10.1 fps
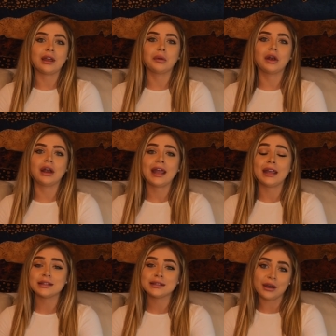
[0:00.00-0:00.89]
they were
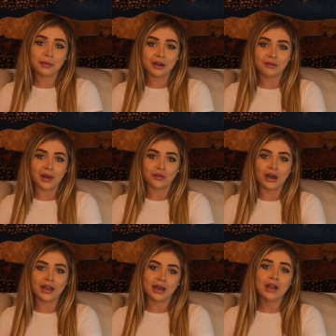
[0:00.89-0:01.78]
hands down my
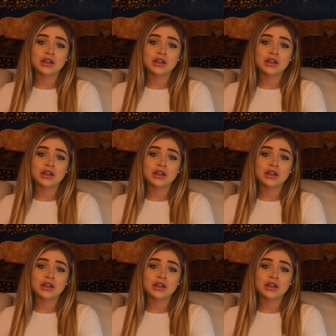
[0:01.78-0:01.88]
favorite.